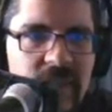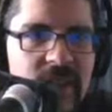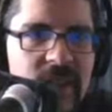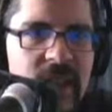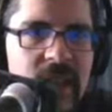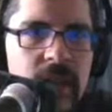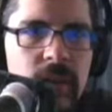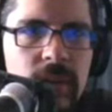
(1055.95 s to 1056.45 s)
in
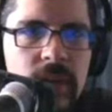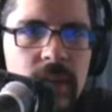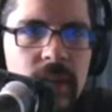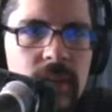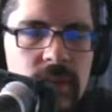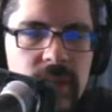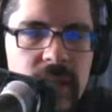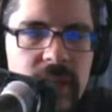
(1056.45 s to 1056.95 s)
the hill
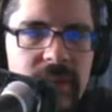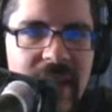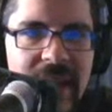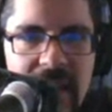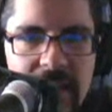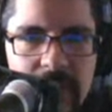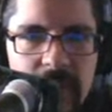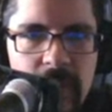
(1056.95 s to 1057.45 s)
country of
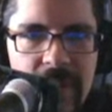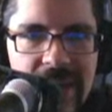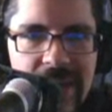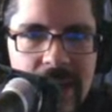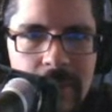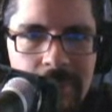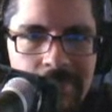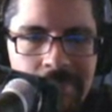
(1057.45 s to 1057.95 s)

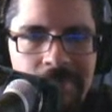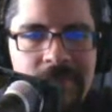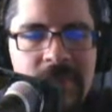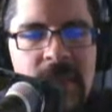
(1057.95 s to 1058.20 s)
Ephraim,